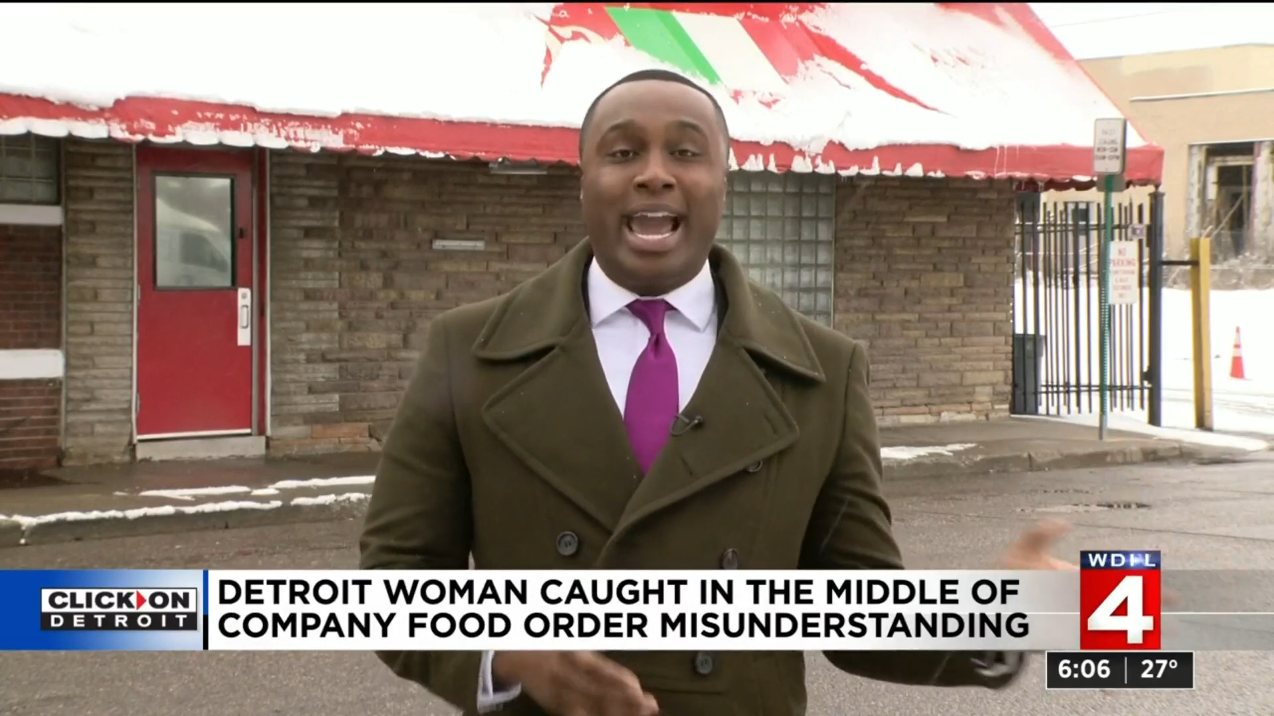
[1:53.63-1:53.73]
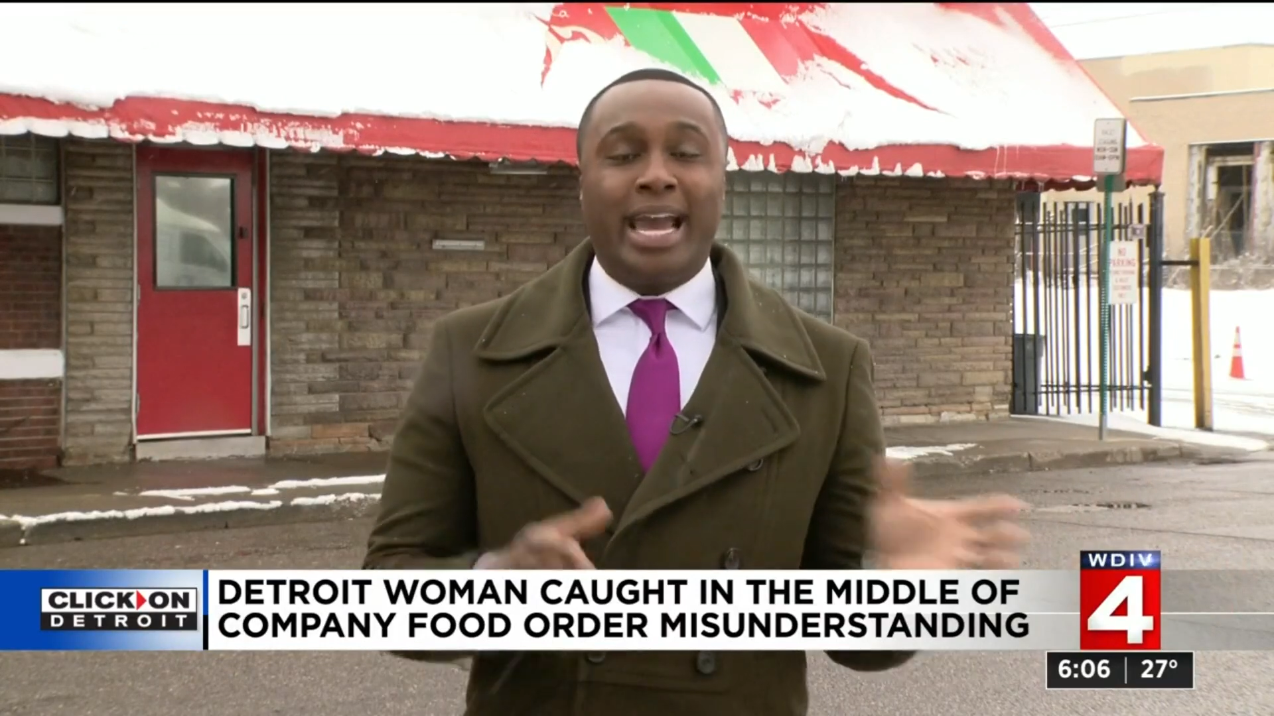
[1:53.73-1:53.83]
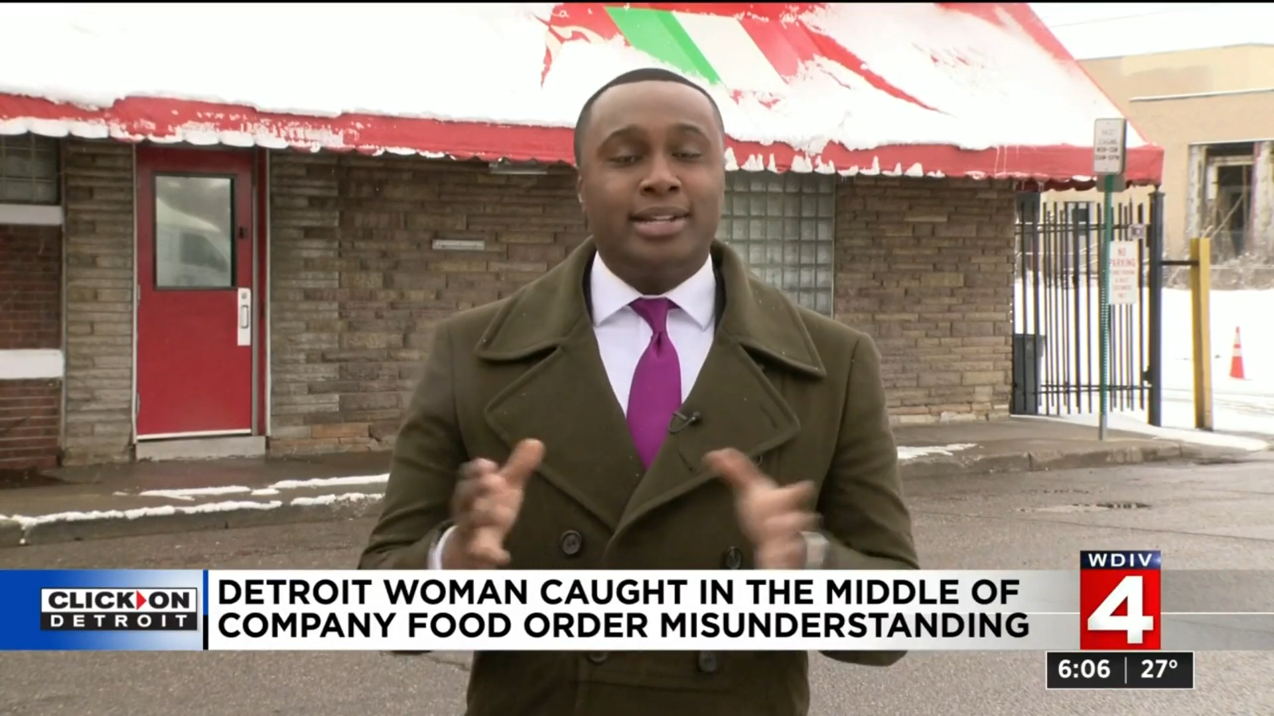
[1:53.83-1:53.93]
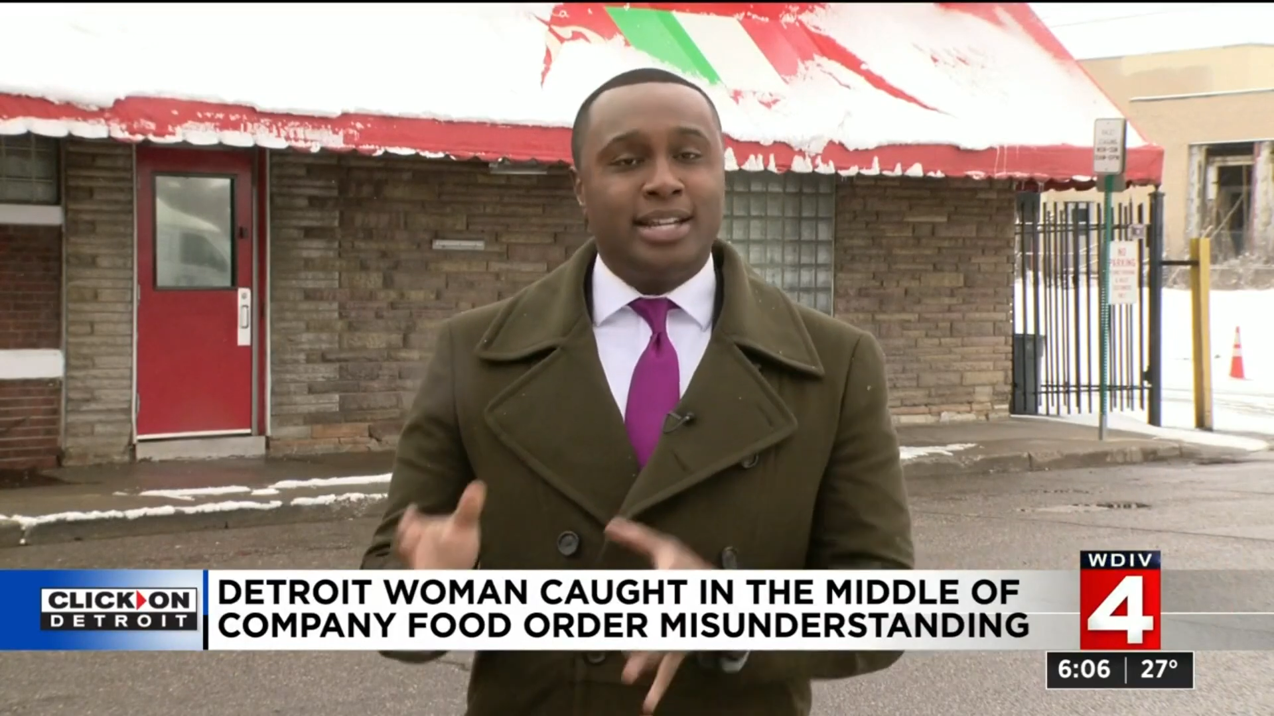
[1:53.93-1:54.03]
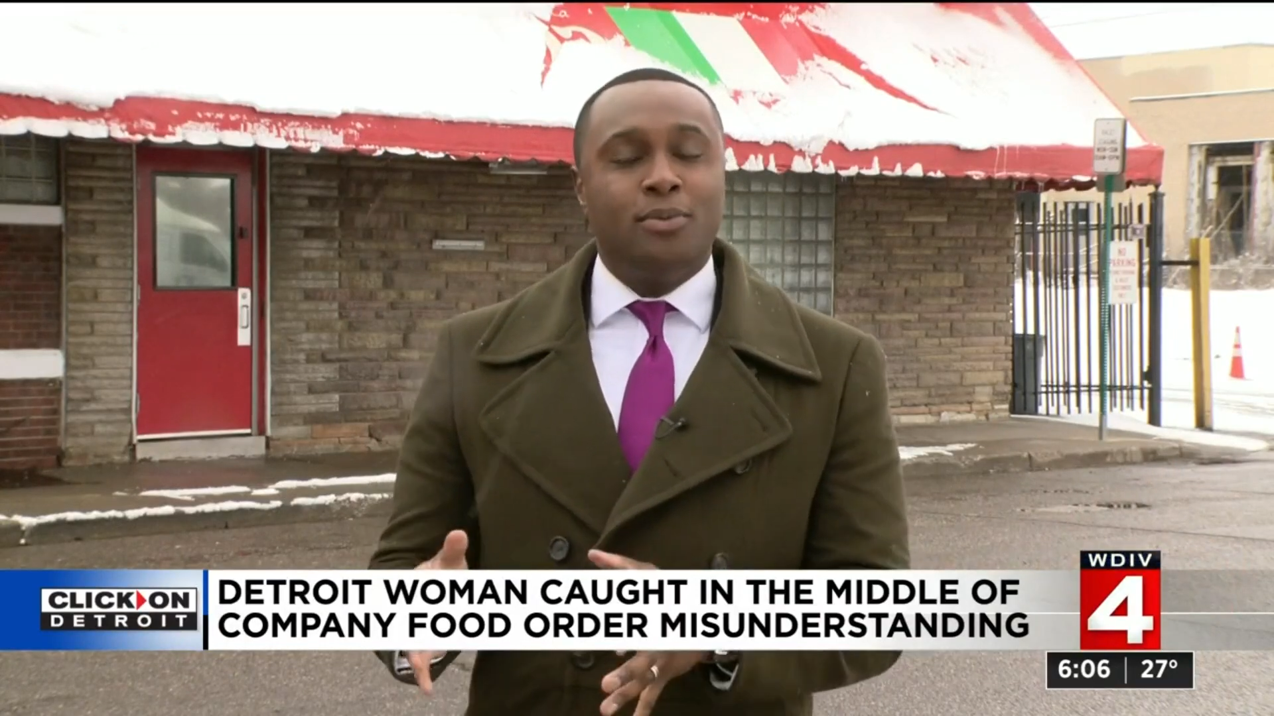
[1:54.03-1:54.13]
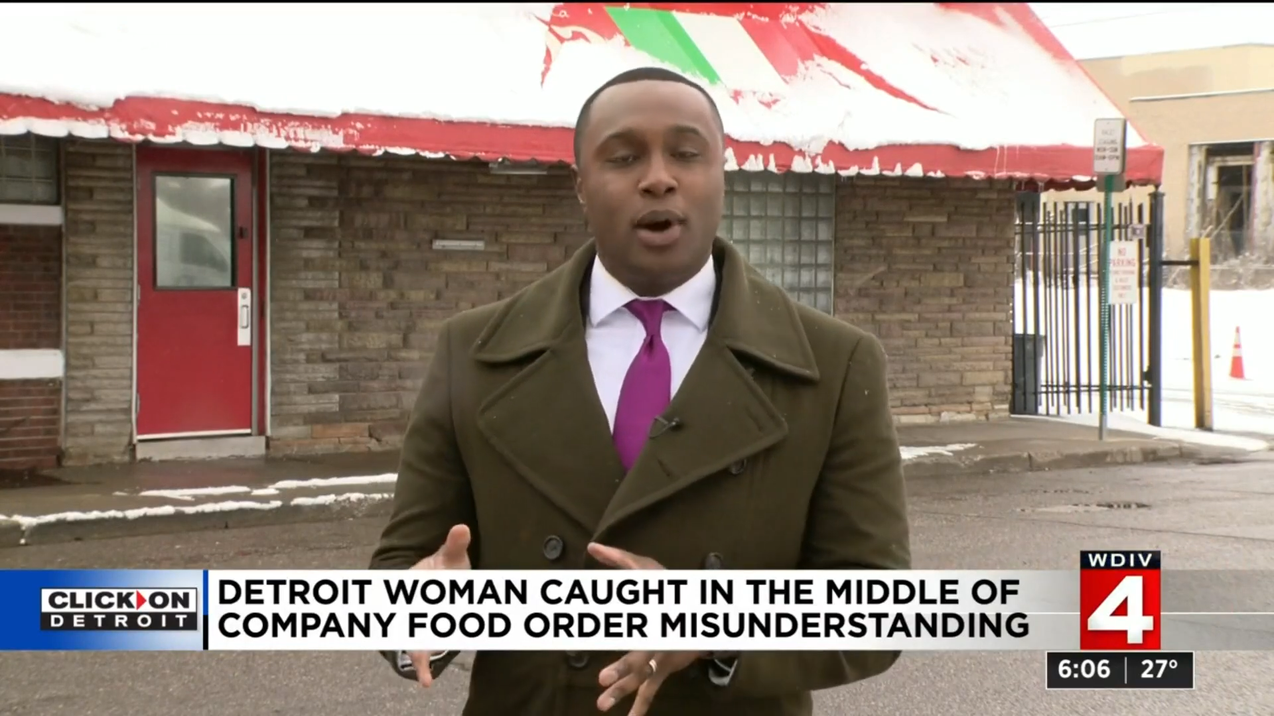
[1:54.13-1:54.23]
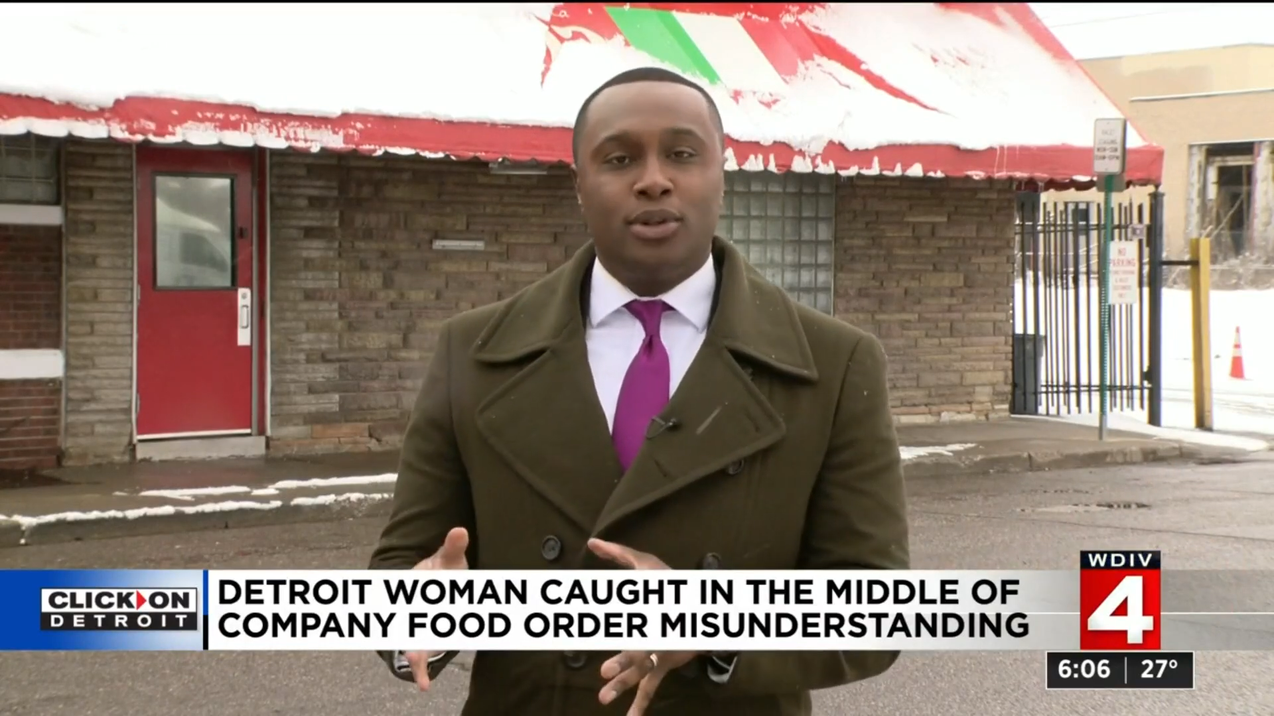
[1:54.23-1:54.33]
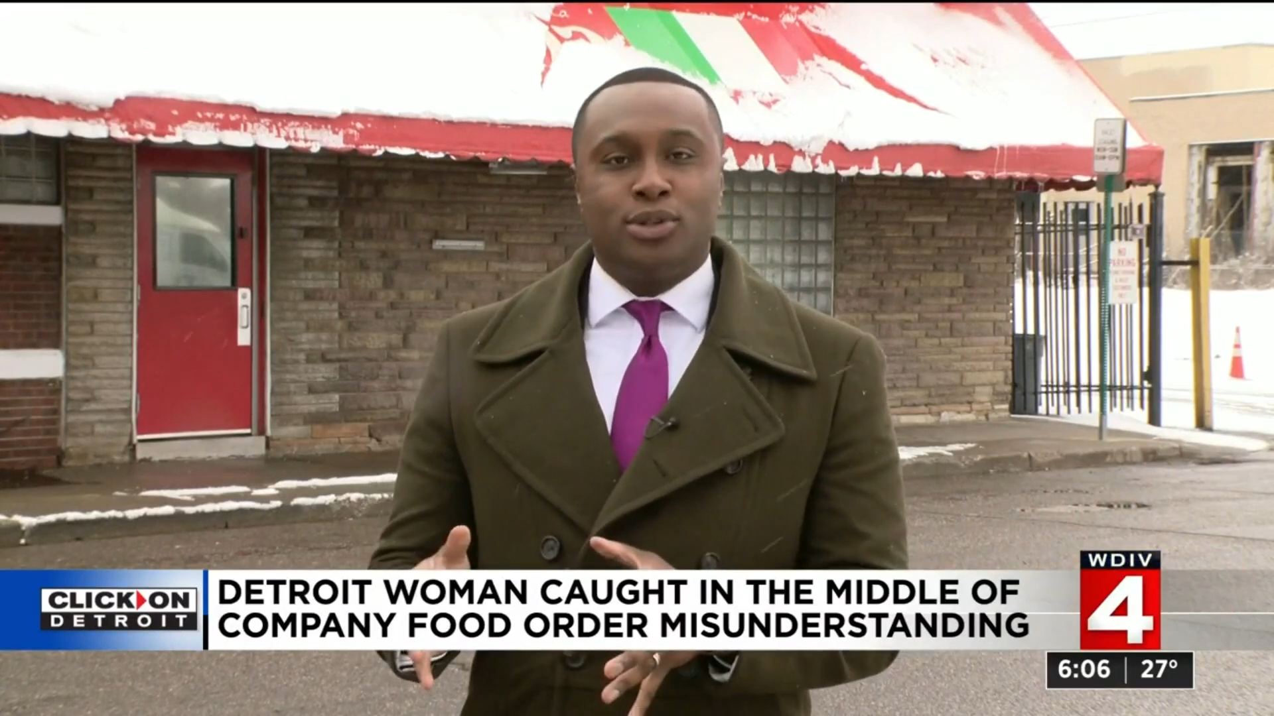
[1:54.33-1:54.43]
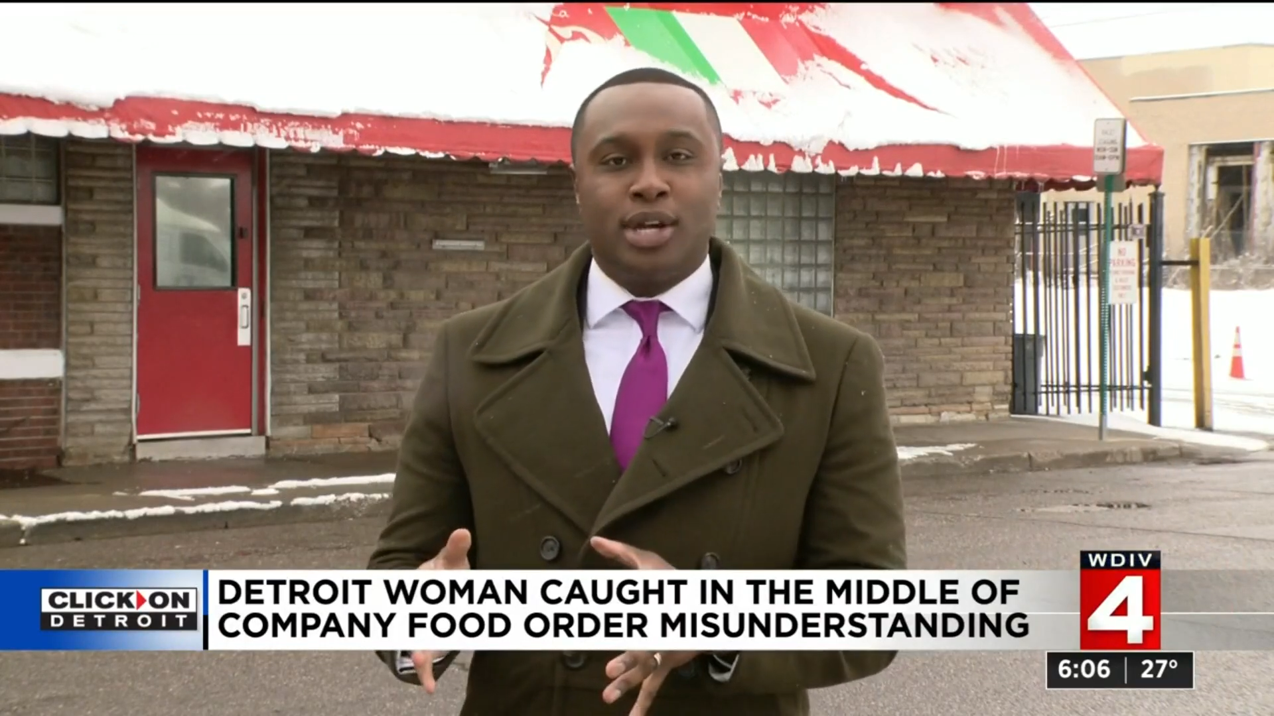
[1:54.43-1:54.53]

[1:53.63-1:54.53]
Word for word: and Team Wellness